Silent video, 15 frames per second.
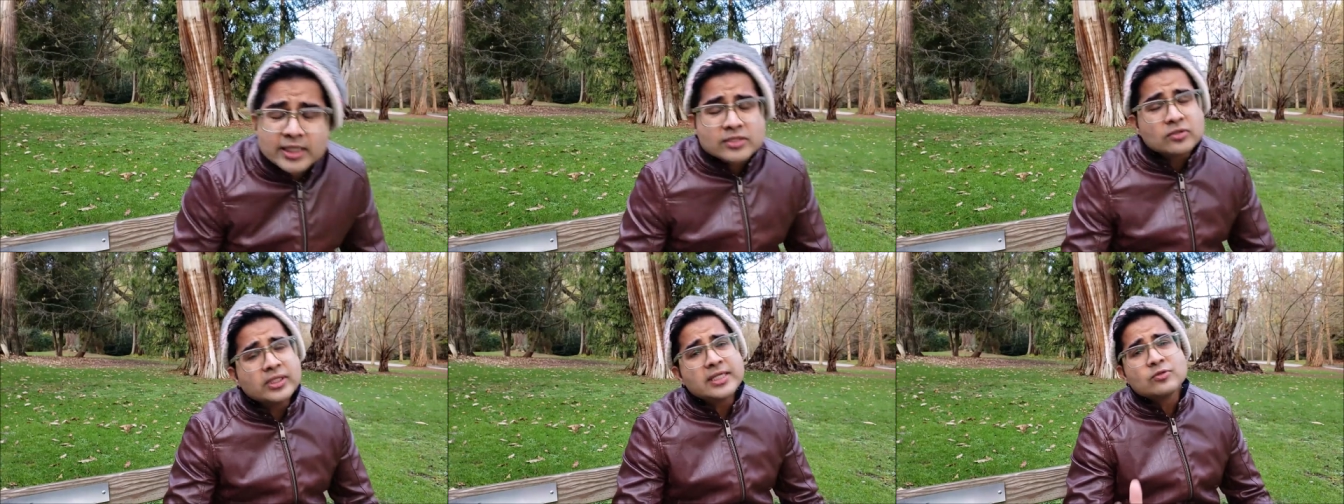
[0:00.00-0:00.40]

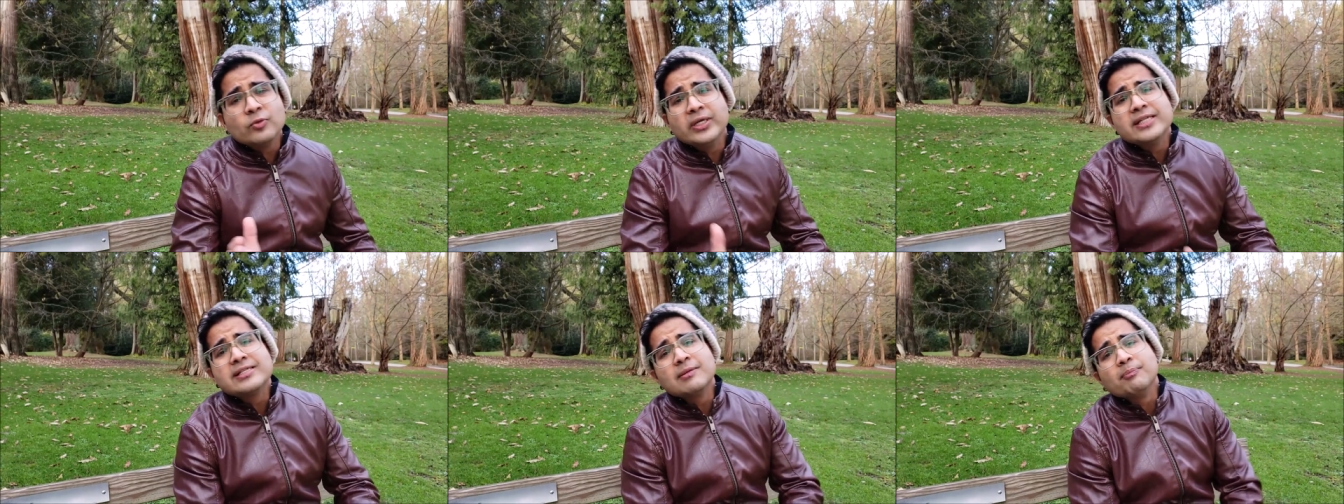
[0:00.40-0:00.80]
So that's
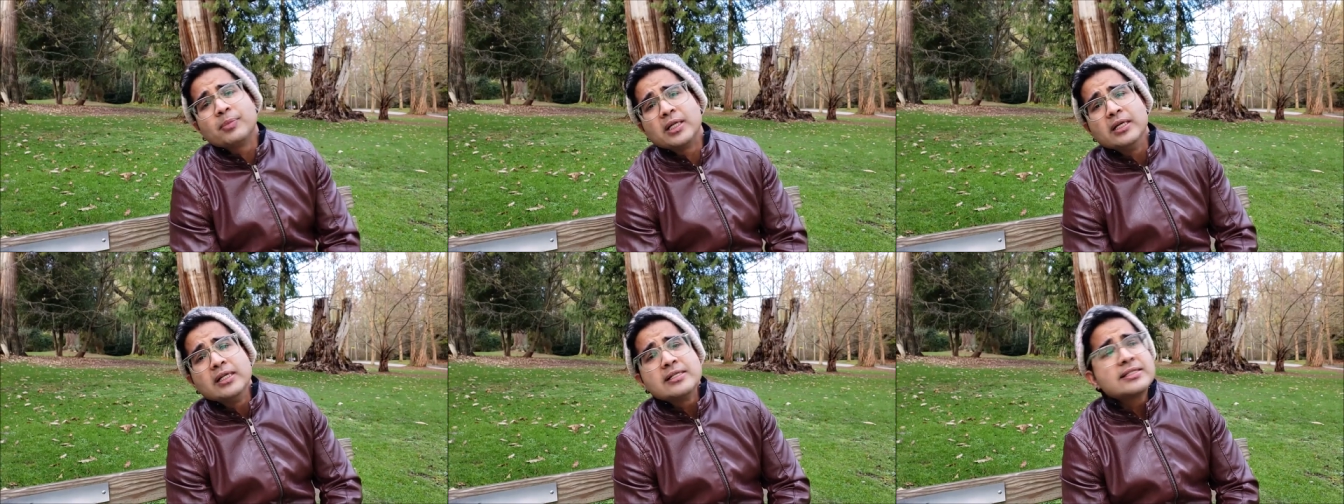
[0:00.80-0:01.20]
very
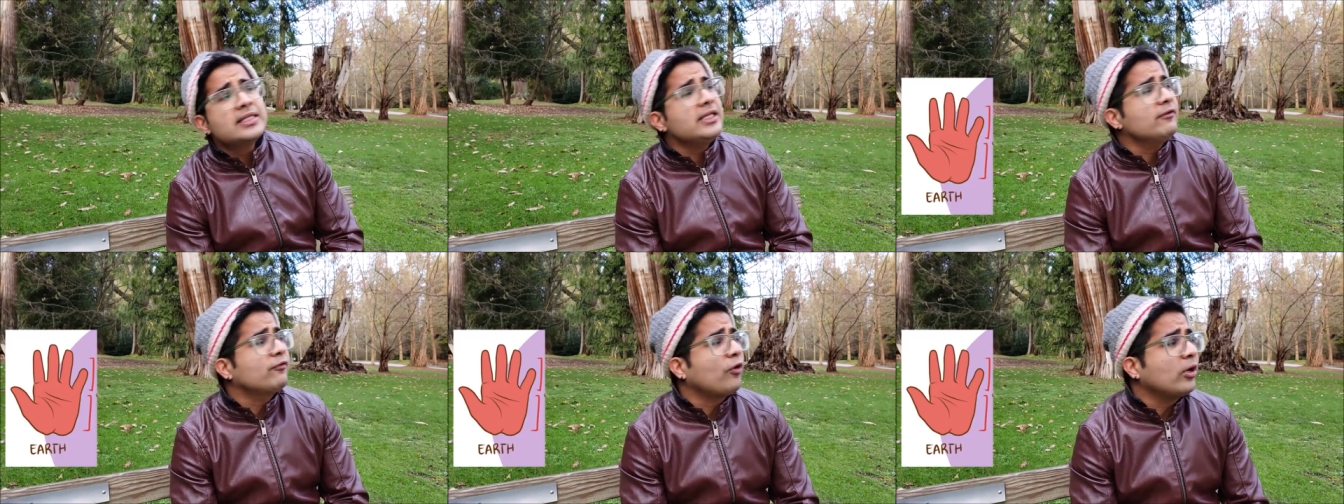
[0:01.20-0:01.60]
simple.
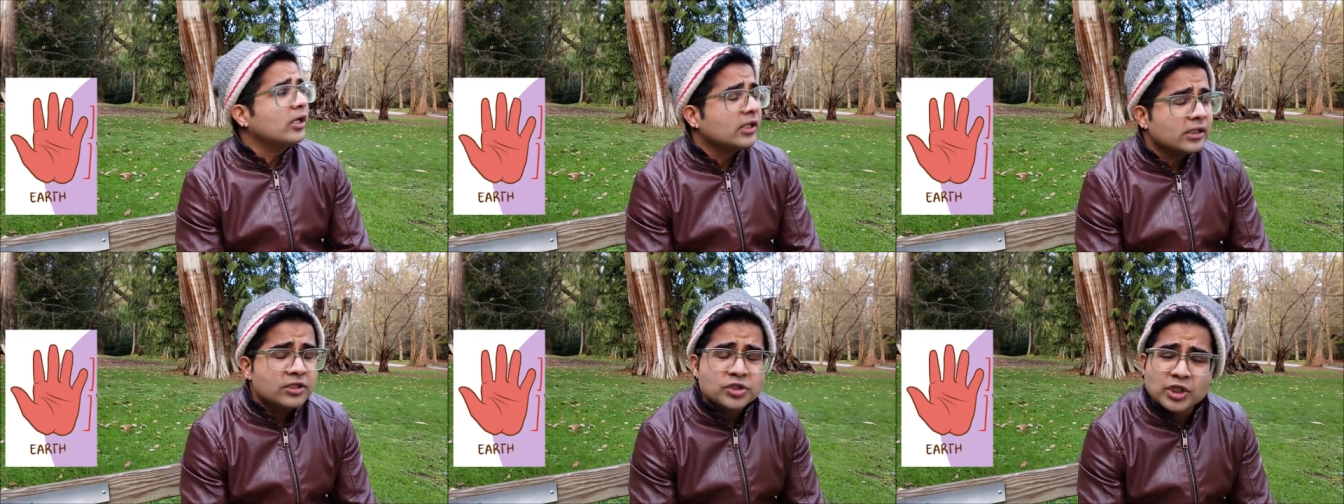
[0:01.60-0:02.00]
See, for
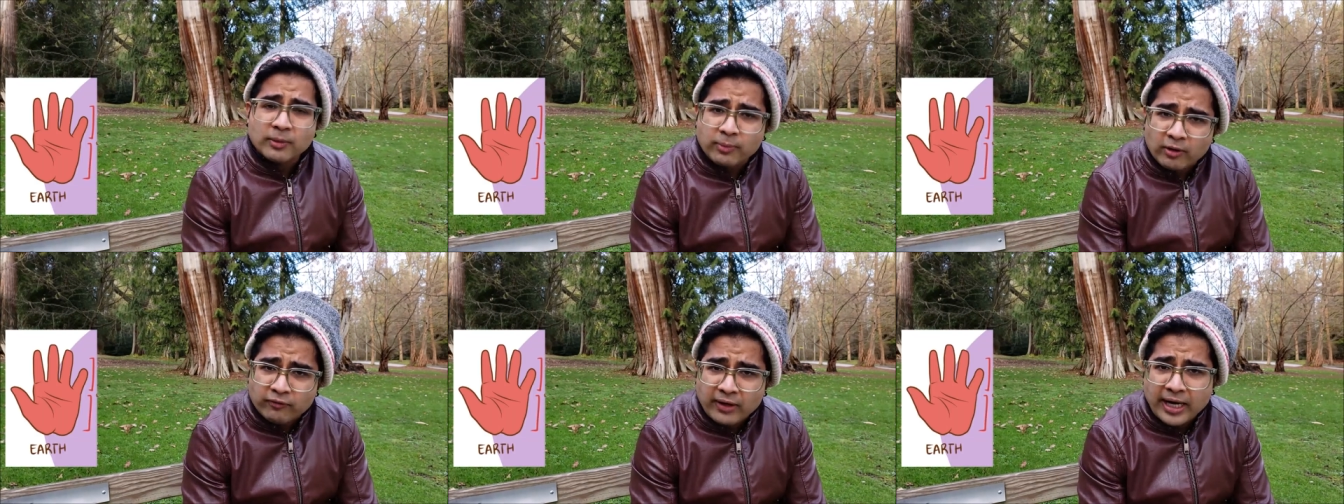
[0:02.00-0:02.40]
earth
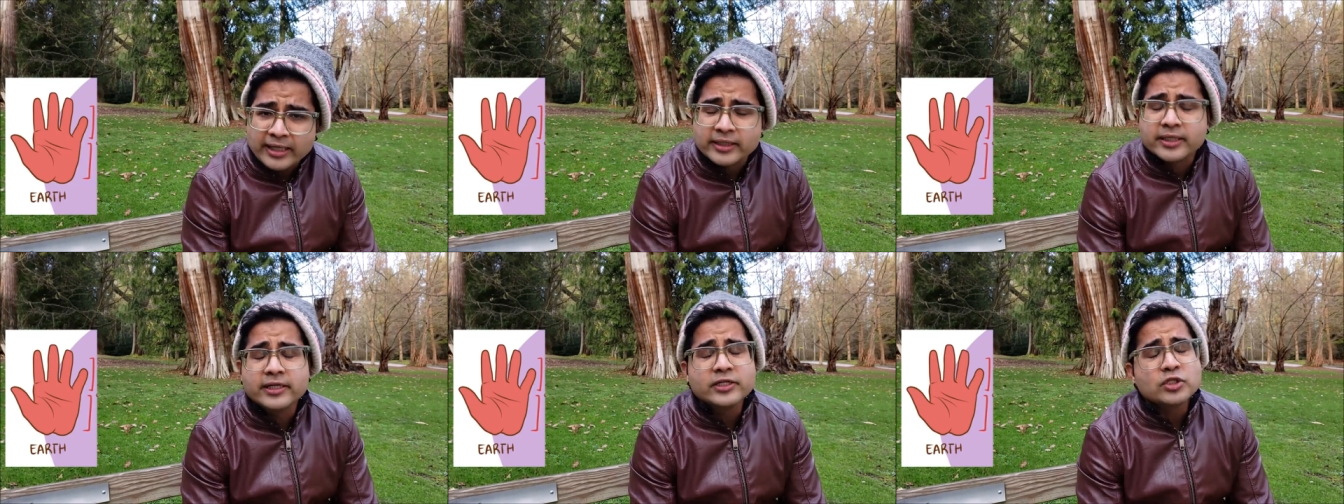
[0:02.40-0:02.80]
shape of
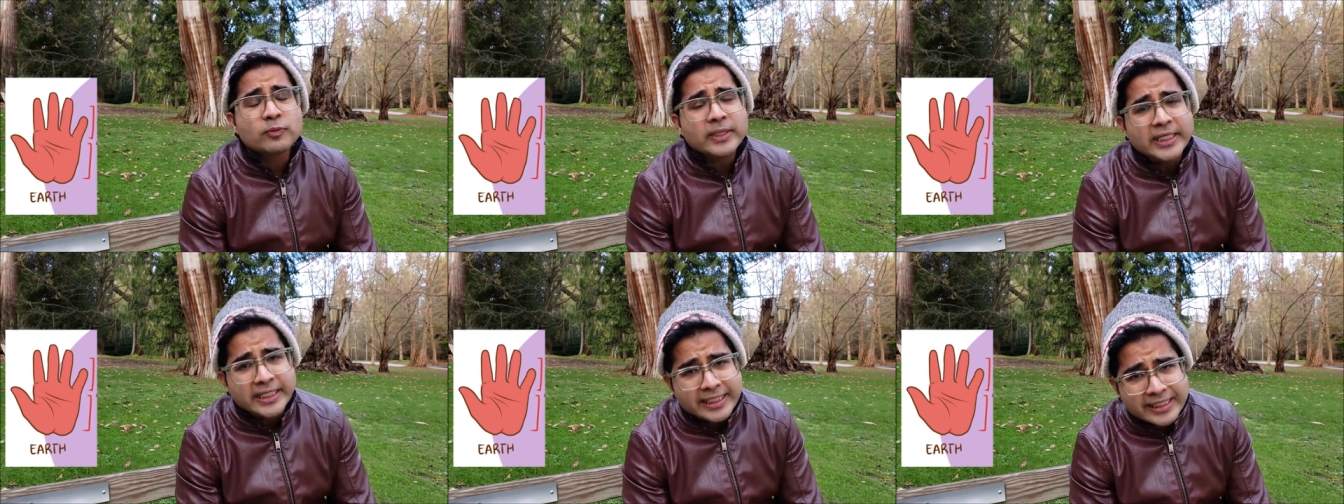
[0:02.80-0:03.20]
hand, the
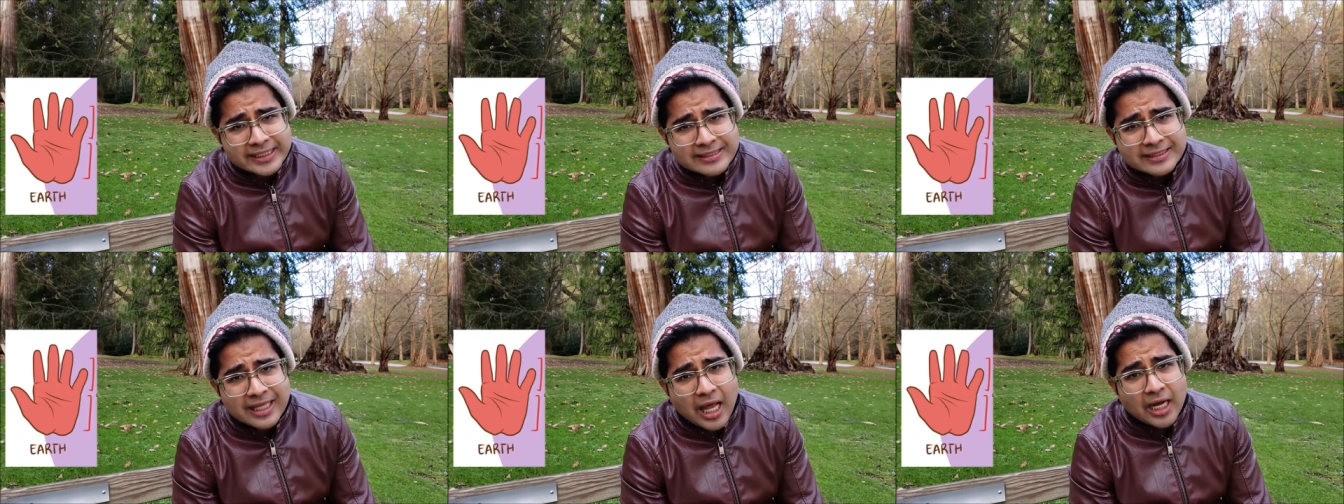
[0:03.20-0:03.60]
eligibility
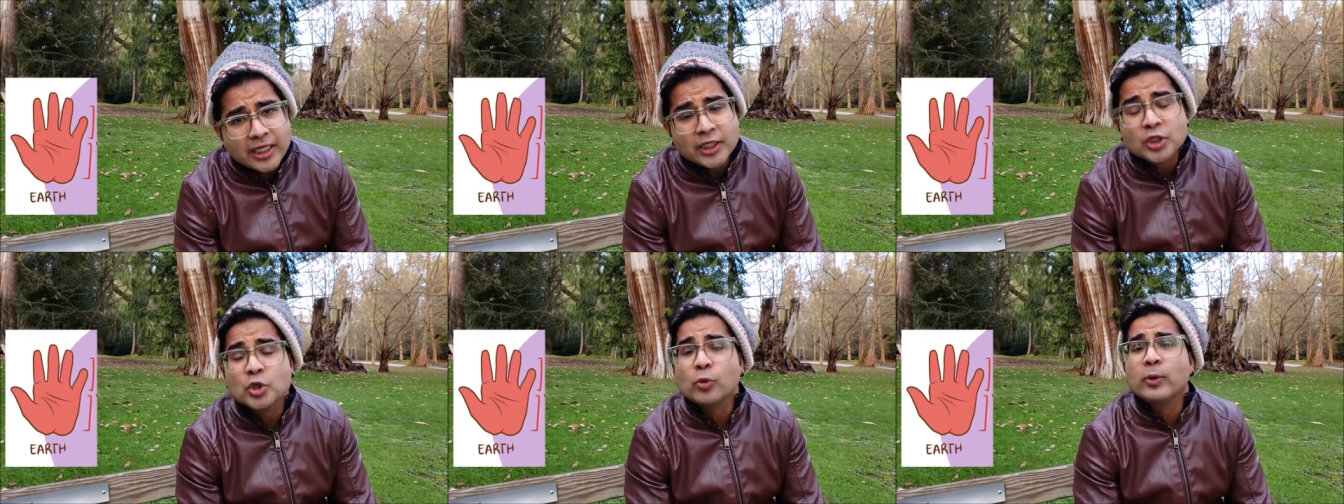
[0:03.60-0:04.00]
is that
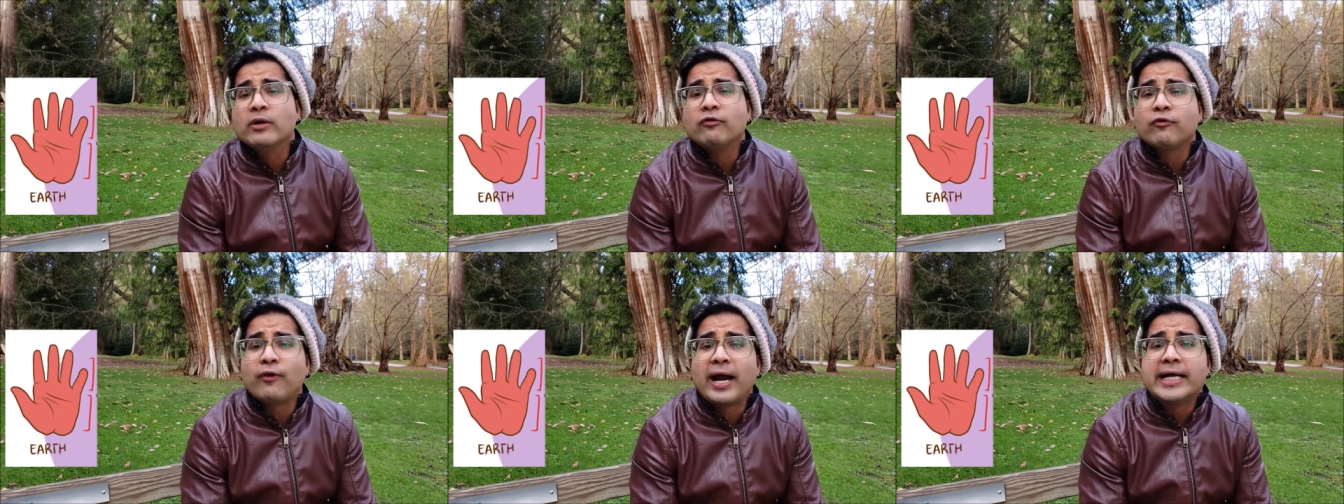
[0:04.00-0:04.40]
you
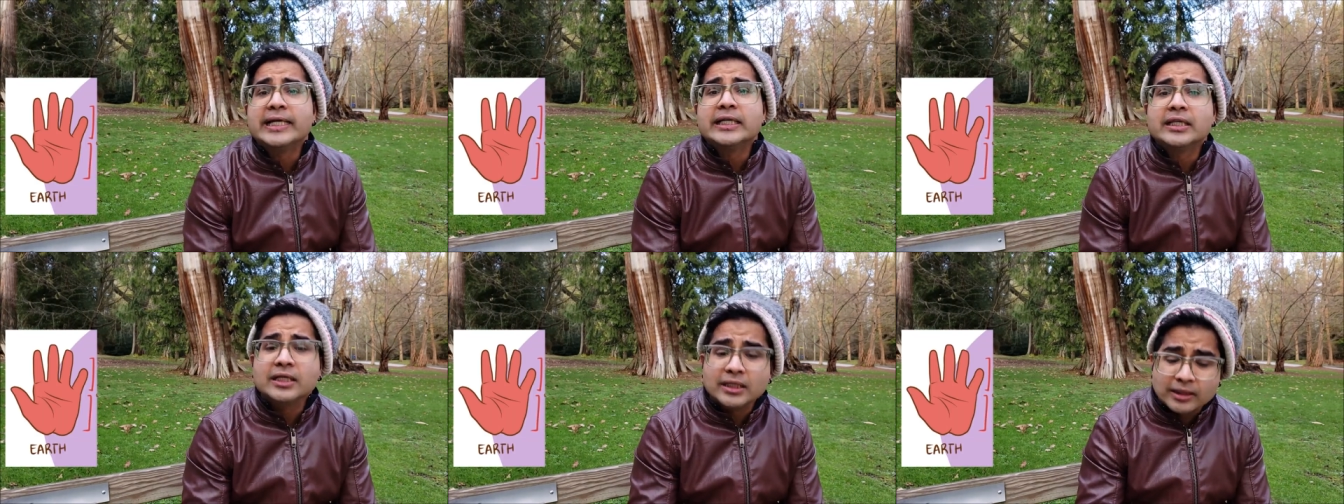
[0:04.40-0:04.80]
will
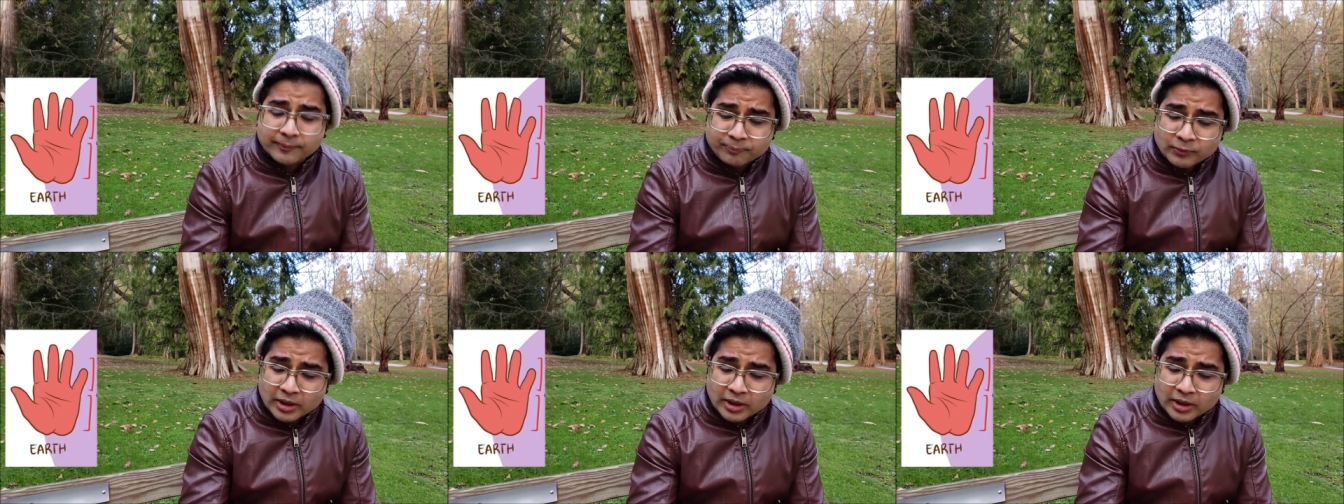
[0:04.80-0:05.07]
find the